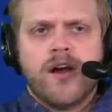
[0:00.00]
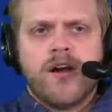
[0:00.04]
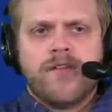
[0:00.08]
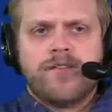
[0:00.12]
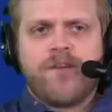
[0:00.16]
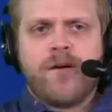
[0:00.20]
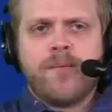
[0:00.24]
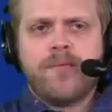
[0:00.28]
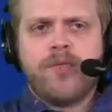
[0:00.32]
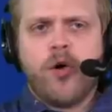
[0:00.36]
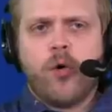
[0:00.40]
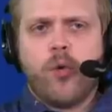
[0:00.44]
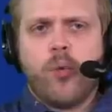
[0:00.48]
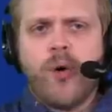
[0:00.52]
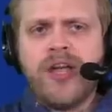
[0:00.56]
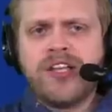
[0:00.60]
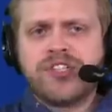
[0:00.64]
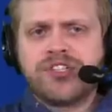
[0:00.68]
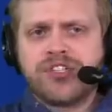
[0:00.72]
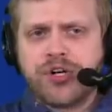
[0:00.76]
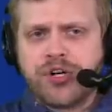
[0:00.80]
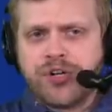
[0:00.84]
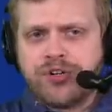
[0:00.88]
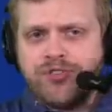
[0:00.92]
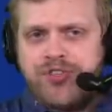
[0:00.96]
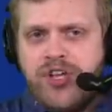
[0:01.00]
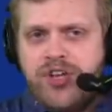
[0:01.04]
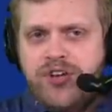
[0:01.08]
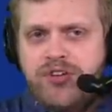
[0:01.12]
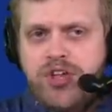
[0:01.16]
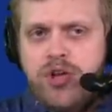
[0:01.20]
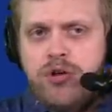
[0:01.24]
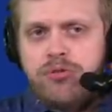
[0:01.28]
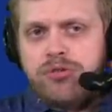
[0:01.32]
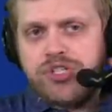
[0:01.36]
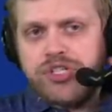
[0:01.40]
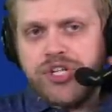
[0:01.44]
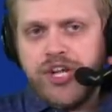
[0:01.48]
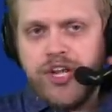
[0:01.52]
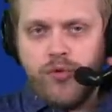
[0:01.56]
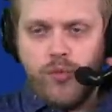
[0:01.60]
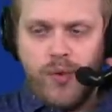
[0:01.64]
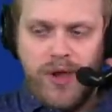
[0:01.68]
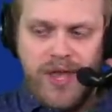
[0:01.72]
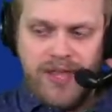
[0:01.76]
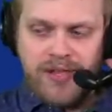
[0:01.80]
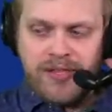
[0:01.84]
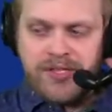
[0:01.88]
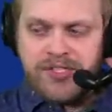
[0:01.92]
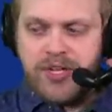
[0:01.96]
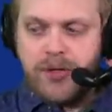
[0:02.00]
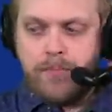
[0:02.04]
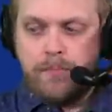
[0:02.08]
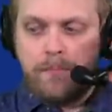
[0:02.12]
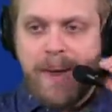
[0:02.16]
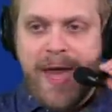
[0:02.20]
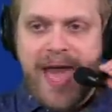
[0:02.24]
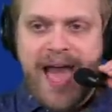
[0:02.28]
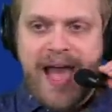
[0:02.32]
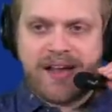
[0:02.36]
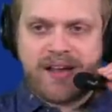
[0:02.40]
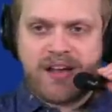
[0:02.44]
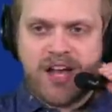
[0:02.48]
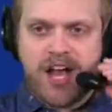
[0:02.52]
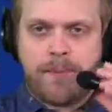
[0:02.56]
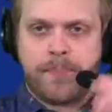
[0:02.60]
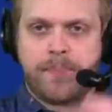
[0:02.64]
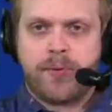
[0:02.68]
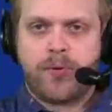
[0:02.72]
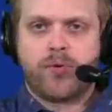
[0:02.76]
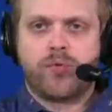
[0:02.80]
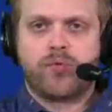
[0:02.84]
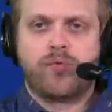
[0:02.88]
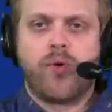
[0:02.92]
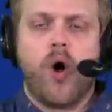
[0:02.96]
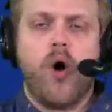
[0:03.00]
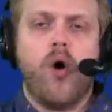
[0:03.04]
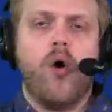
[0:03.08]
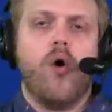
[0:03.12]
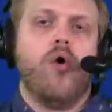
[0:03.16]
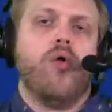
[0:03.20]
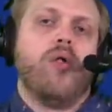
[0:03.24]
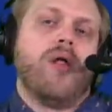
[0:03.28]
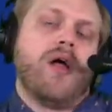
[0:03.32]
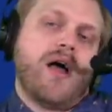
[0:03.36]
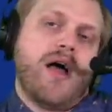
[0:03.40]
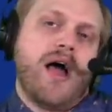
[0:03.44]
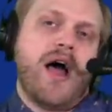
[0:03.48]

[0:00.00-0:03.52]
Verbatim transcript: From the Wizard, DiNucci wins backup role.